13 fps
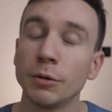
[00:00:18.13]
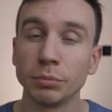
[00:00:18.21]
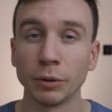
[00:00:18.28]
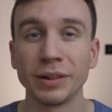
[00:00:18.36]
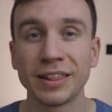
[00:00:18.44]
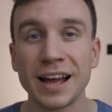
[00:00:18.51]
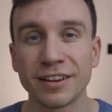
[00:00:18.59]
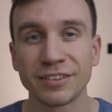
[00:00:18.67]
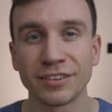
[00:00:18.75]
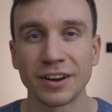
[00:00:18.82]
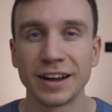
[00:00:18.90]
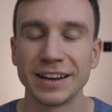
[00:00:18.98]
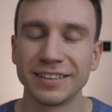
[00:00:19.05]
But with that
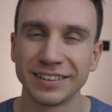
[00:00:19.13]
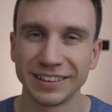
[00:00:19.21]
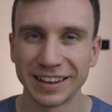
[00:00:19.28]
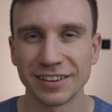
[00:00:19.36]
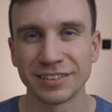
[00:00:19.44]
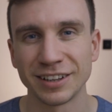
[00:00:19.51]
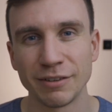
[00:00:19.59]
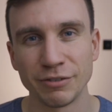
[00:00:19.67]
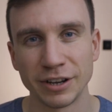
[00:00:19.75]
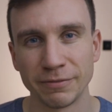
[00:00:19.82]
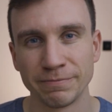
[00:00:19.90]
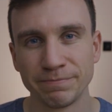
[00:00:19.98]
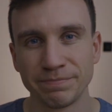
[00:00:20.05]
aside, let's dive
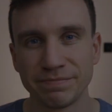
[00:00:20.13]
in.